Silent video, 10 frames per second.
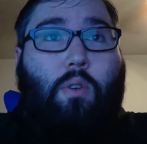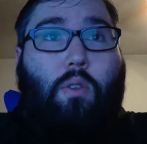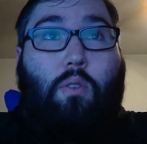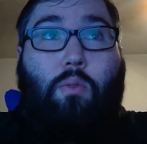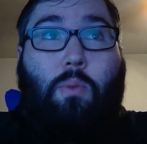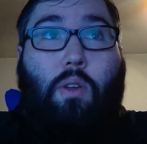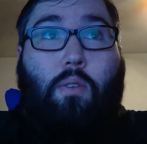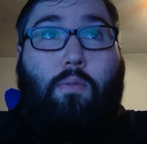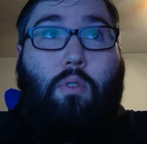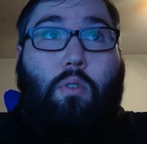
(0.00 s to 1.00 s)
a little bit
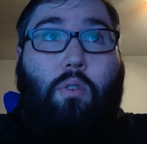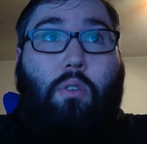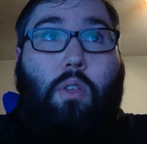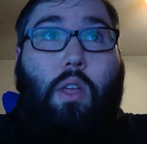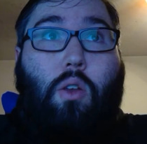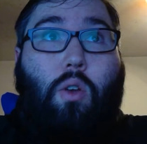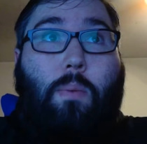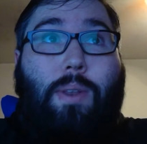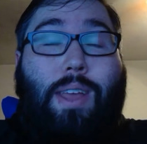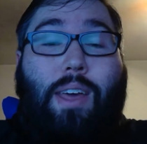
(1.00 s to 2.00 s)
of your
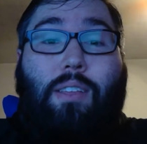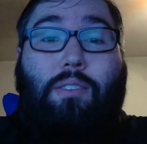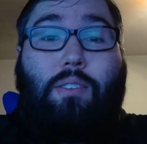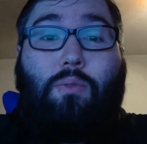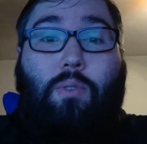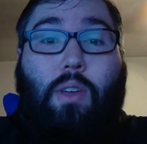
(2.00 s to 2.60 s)
cladogram analysis